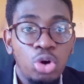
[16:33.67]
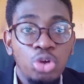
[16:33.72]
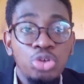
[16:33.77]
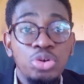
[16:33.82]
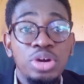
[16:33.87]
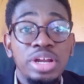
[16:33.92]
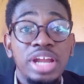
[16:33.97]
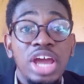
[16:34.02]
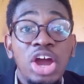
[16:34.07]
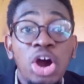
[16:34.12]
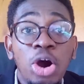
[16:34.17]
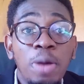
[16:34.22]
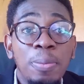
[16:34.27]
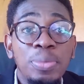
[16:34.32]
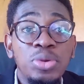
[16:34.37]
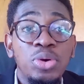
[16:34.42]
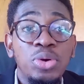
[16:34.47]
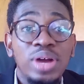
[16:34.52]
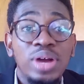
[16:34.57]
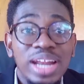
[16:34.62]
or you can
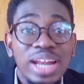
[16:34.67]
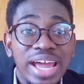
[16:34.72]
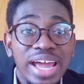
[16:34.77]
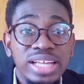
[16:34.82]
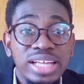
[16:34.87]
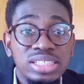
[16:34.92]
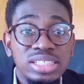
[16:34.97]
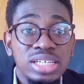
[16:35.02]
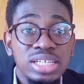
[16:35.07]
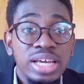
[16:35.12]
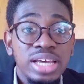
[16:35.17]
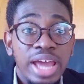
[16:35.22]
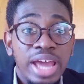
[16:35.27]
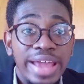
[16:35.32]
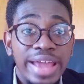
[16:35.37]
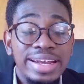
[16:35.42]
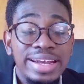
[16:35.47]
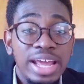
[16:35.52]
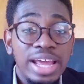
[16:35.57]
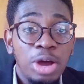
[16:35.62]
help your clients
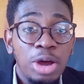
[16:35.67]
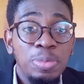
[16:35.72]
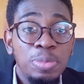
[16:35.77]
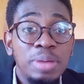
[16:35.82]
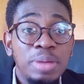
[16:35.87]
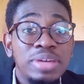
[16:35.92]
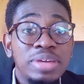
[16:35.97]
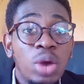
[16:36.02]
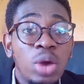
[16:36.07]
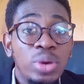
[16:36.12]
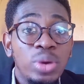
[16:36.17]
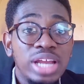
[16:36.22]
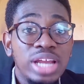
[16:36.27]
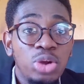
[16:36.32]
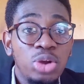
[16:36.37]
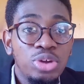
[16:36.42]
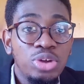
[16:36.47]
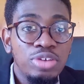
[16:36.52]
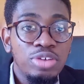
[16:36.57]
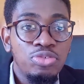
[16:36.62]
and help them get what they
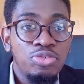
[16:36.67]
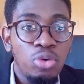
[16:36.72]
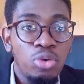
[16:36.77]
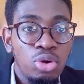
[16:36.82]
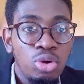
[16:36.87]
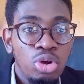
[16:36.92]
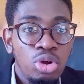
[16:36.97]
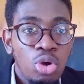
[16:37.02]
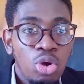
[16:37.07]
are looking for,